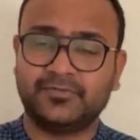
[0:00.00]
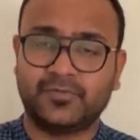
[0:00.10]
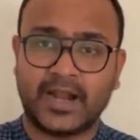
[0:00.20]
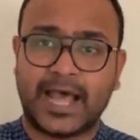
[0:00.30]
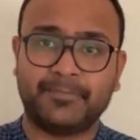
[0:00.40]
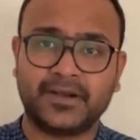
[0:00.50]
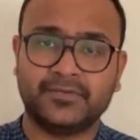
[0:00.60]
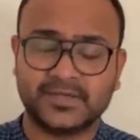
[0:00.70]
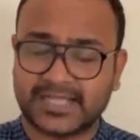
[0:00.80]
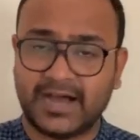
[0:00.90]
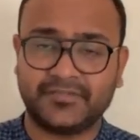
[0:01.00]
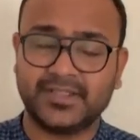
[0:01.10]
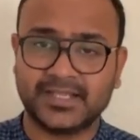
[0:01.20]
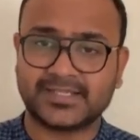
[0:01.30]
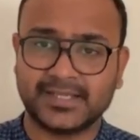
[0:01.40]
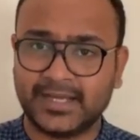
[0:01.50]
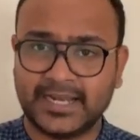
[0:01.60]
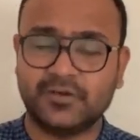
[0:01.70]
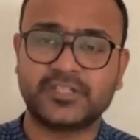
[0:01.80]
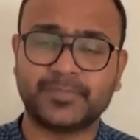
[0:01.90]
what happened was, after this
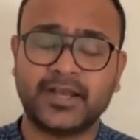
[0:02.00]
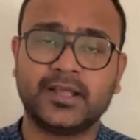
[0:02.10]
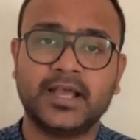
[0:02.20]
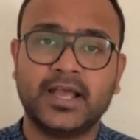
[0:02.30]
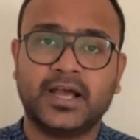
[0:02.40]
announcement,